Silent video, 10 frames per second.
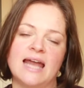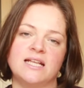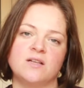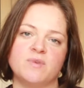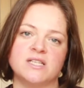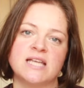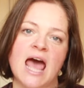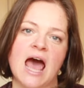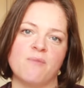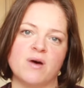a little bit
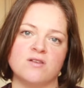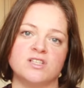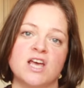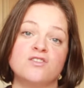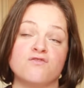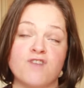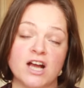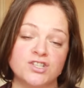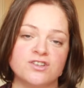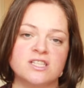about the
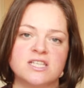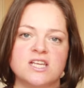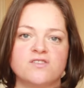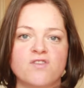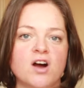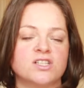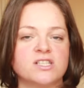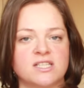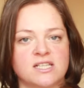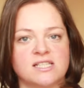fractured state of
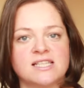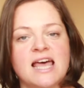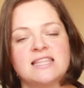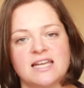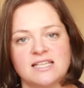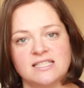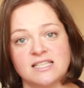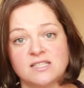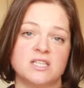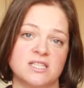consciousness that
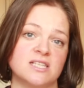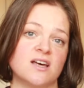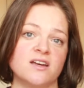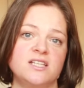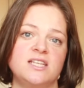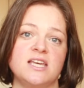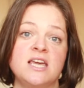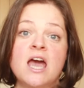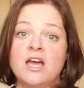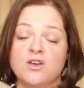exists in
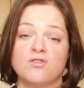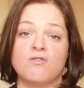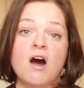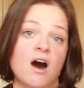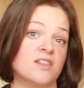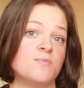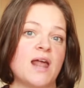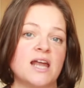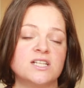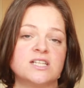society, on the
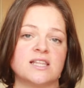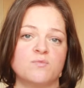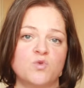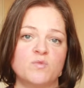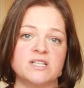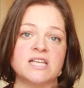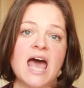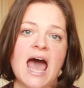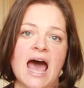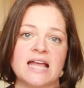planet at the moment,
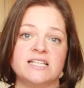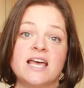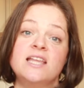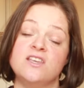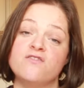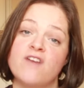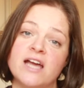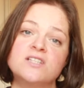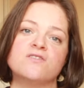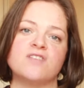and the
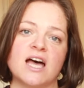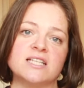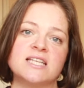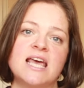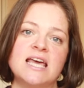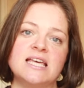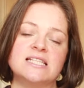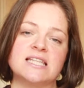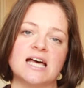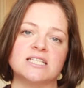effect of that
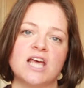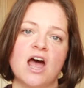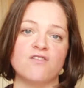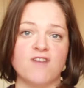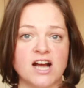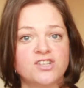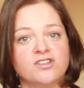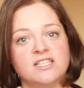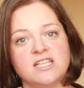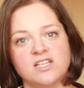is that a
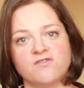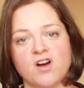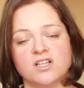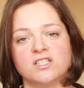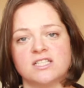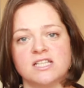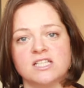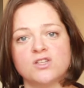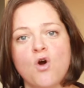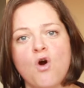fractured state of
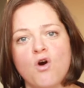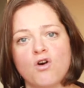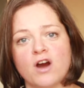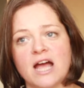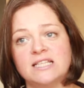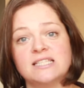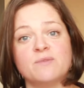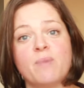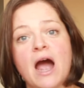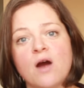consciousness or a
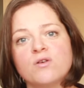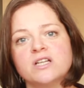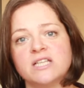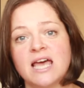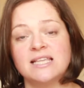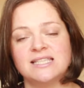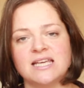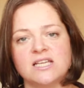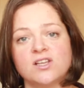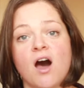disempowered
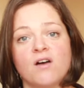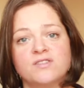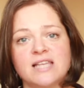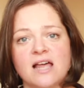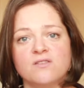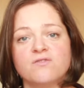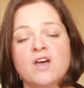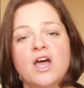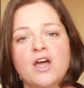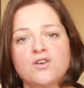state of self
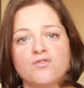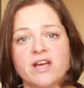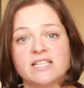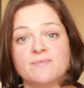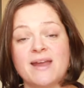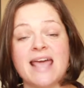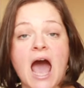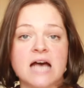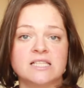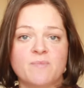creates many
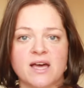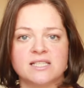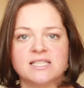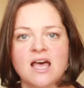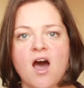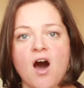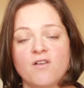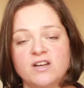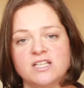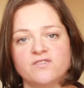aspects
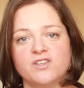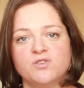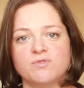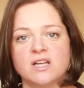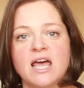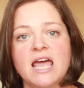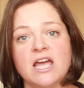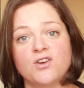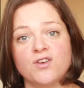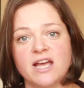of an individual.
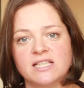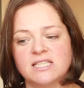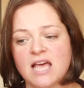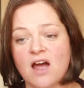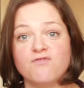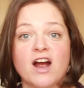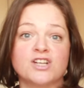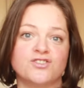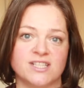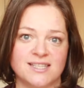It creates a
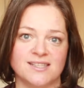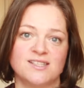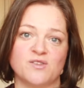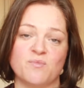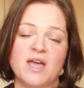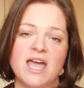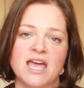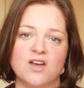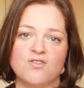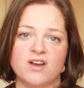fractured system.
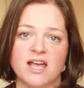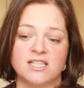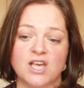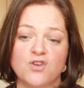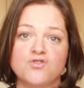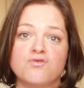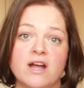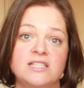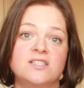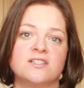It creates
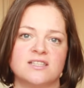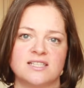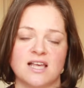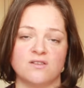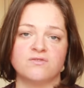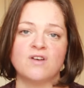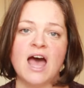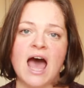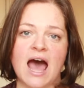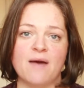threads to the self,
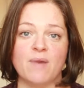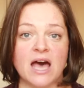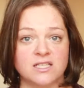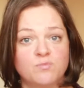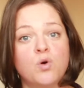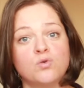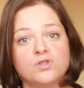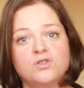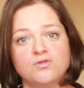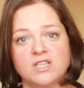as
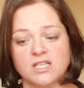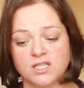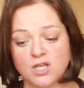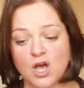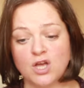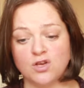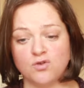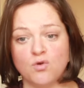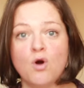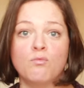opposed to this
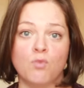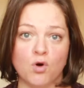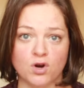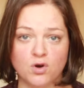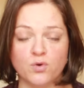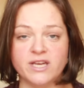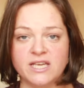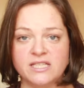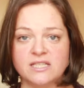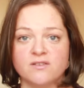more
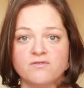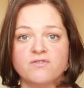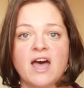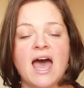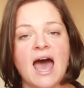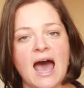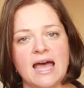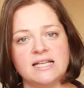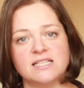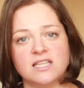cohesive
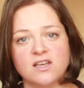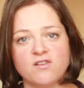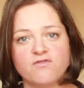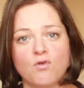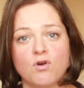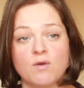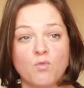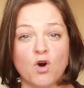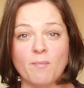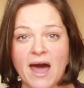and therefore
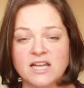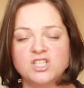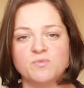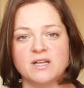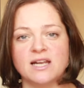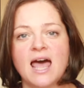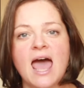more manageable